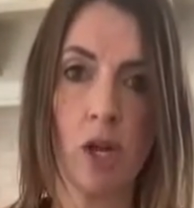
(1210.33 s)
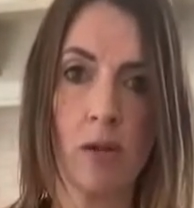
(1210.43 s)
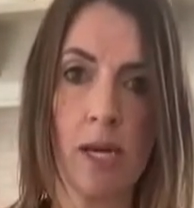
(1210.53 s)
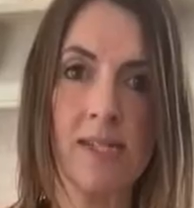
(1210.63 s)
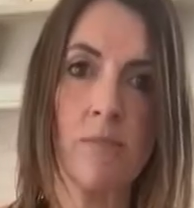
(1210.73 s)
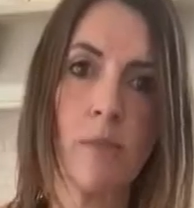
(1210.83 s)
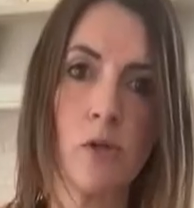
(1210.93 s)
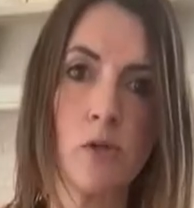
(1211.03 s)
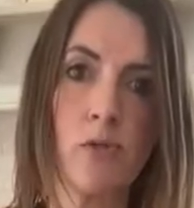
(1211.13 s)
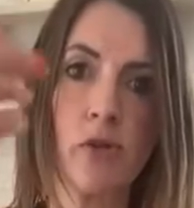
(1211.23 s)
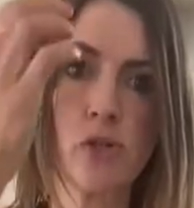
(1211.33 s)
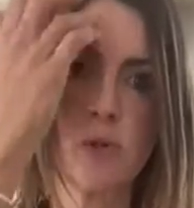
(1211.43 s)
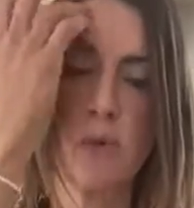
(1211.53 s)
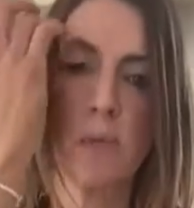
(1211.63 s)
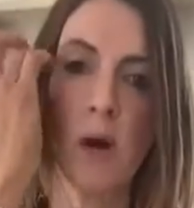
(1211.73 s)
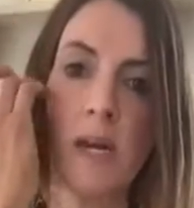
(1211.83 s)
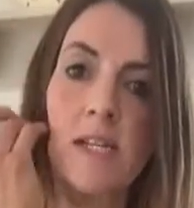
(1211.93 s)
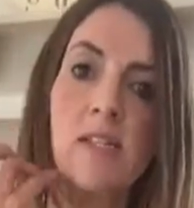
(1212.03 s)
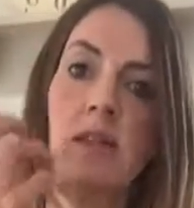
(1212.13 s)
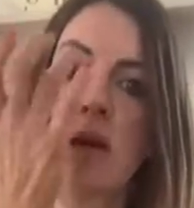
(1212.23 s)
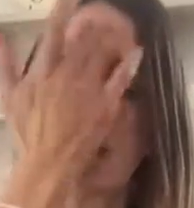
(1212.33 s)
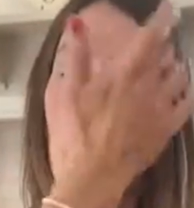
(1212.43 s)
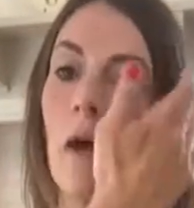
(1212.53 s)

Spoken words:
nowadays in most of your supermarkets in the